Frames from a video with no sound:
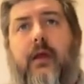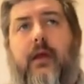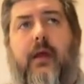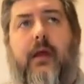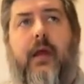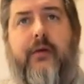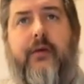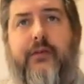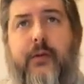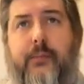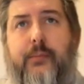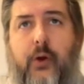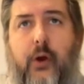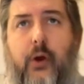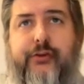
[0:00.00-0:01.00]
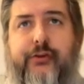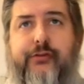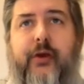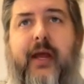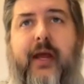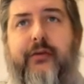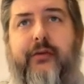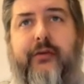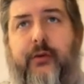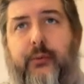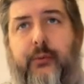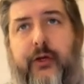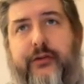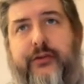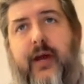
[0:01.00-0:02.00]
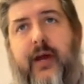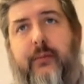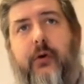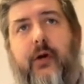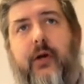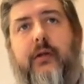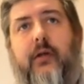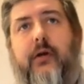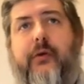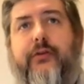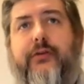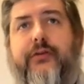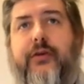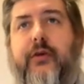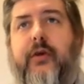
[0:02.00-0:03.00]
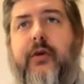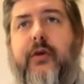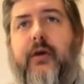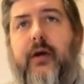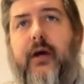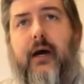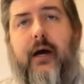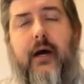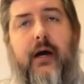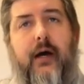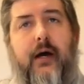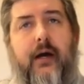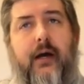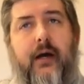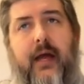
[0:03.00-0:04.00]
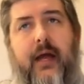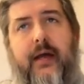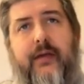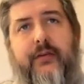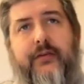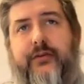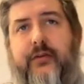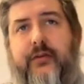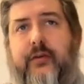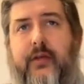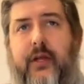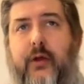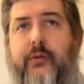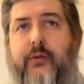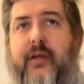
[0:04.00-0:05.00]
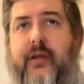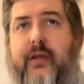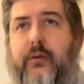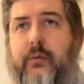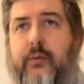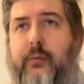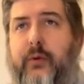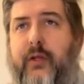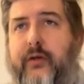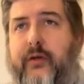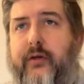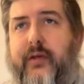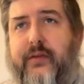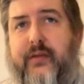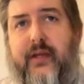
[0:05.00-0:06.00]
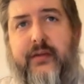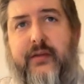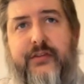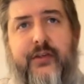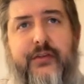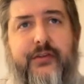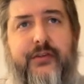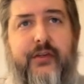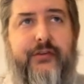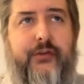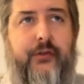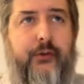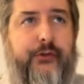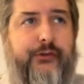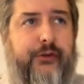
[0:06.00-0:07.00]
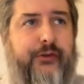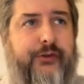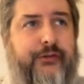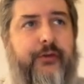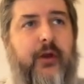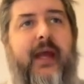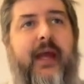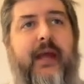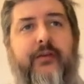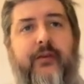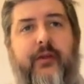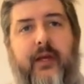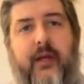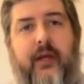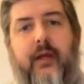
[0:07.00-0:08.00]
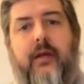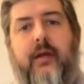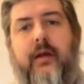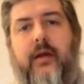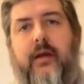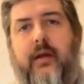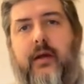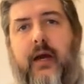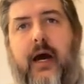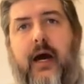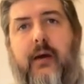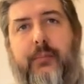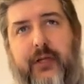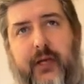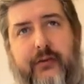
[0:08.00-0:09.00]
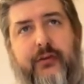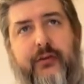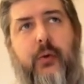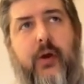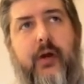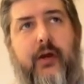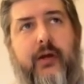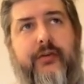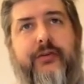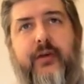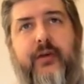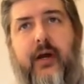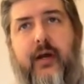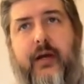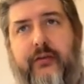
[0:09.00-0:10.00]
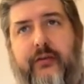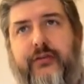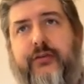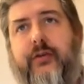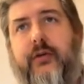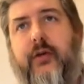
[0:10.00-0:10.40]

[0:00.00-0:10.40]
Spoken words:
as an approach for handling real-time workloads. When we looked at the existing solutions for handling complex queries against